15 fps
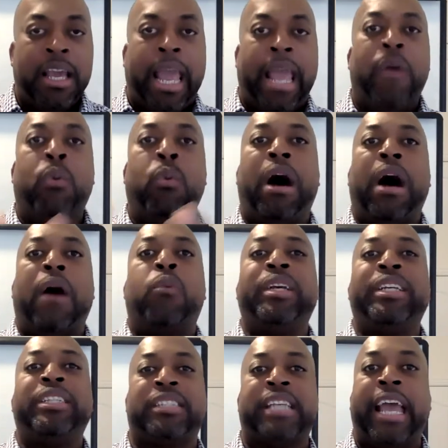and while we
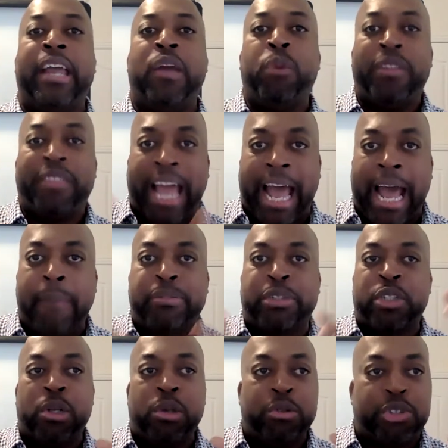say with
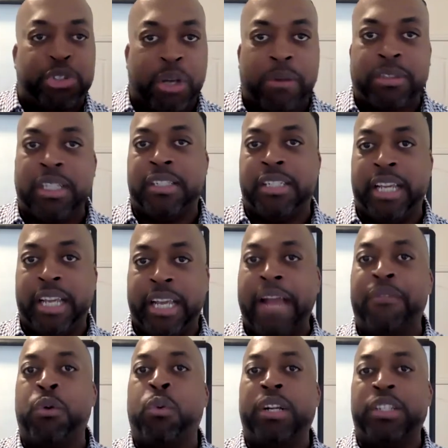absolute certainty
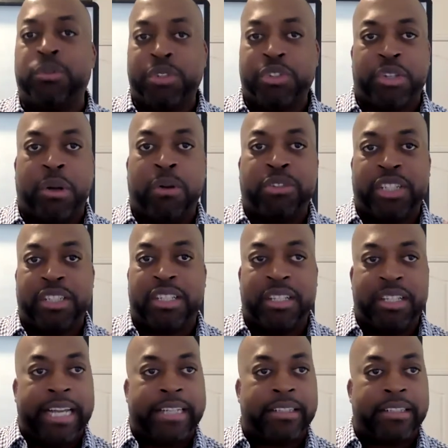everyone's results is
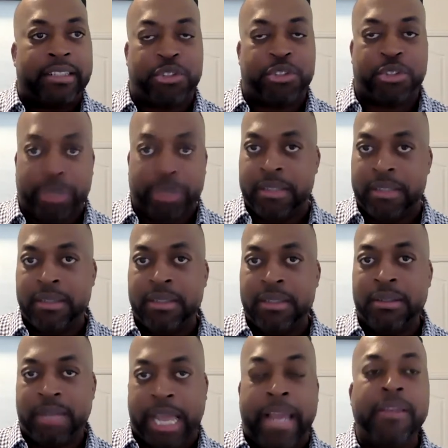connected to it,
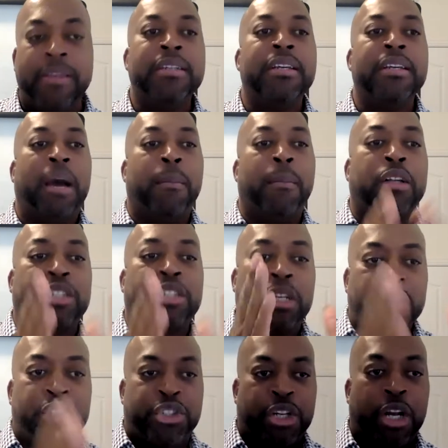okay? I'm also going
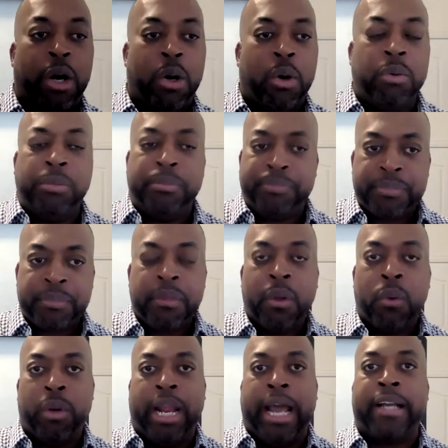to show
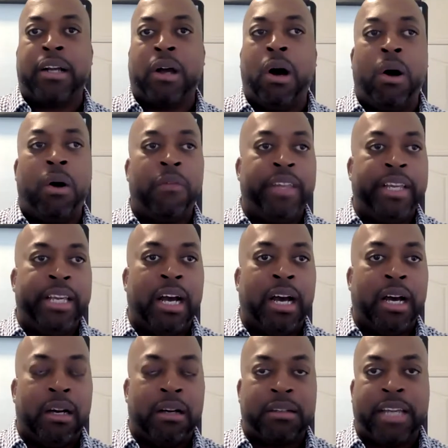what I call the
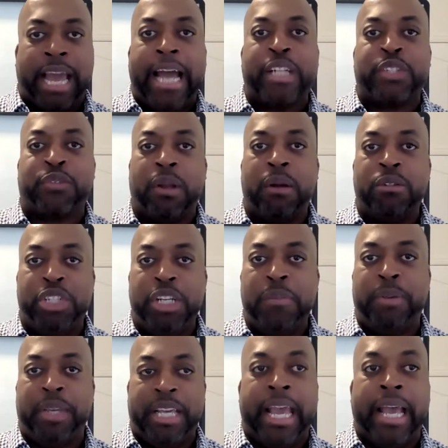uh, cash flow
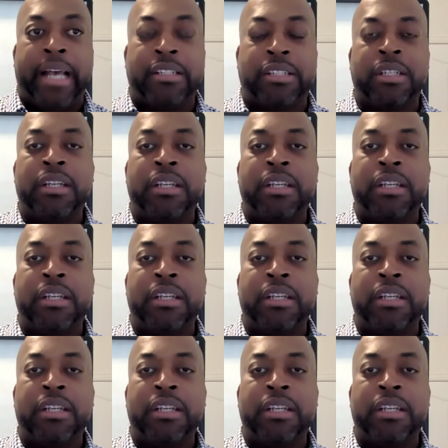GPS,